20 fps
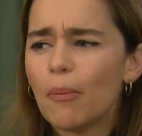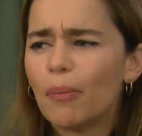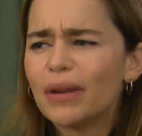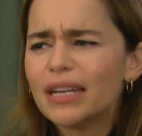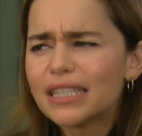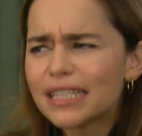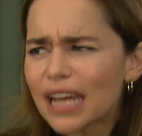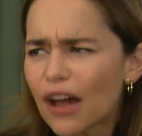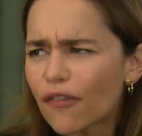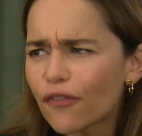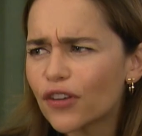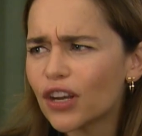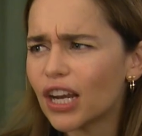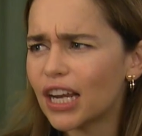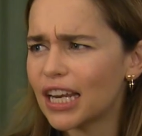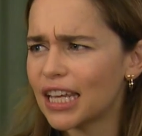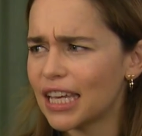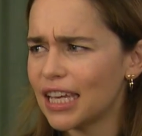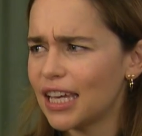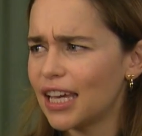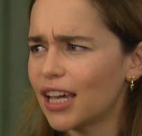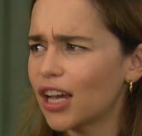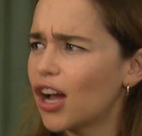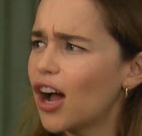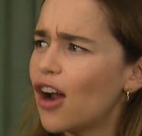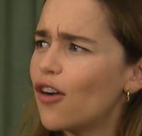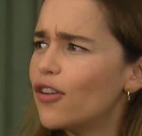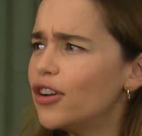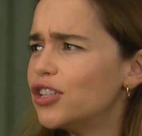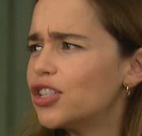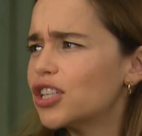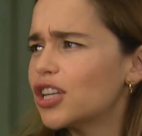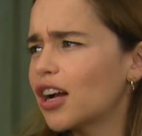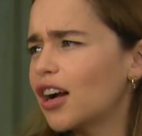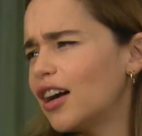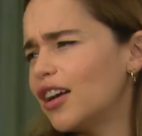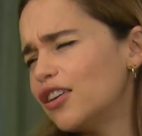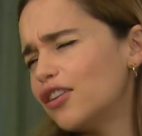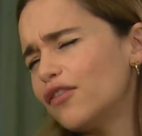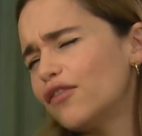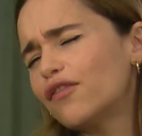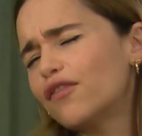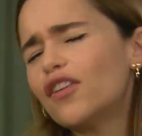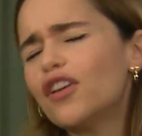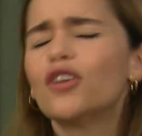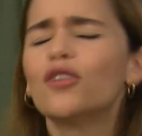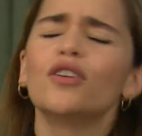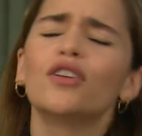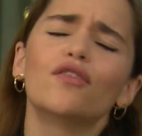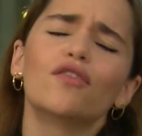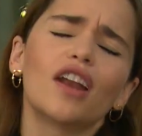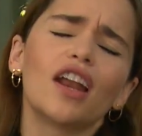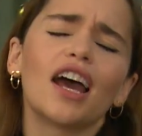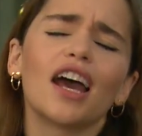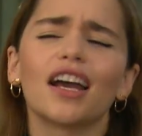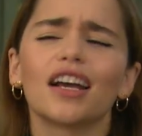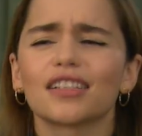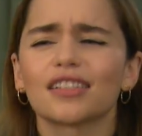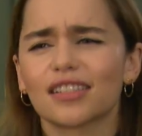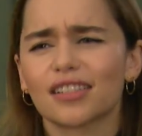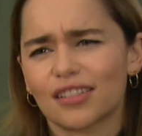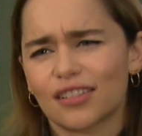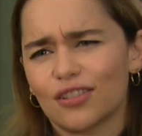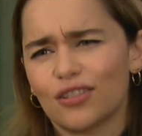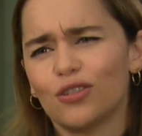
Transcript: but it definitely encouraged a kind of fluid, relaxed,